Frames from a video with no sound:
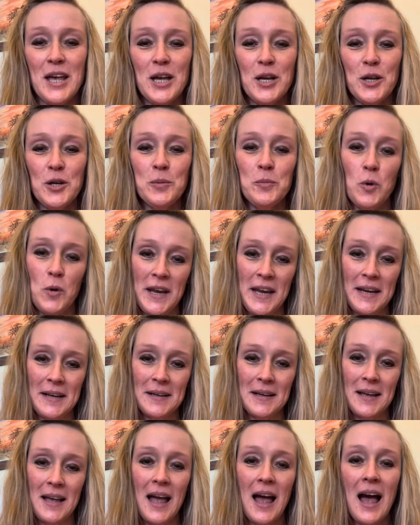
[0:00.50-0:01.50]
Good morning.
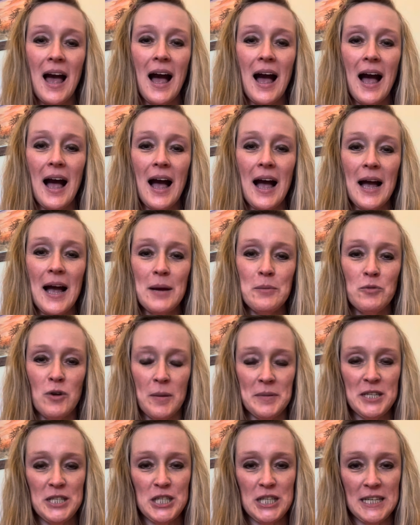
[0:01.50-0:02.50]
I'm
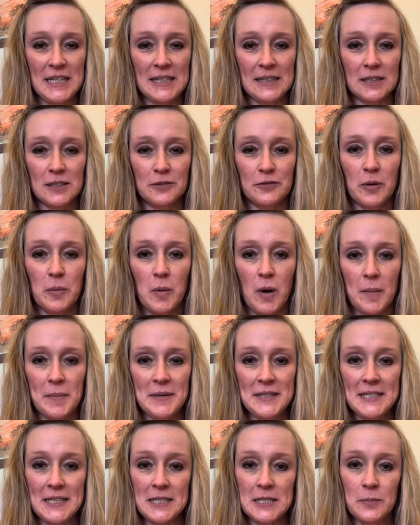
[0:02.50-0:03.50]
Robbie Cheadle from
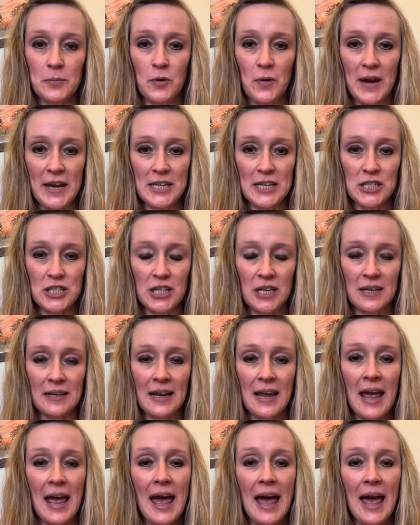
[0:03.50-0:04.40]
Robbie's Inspiration,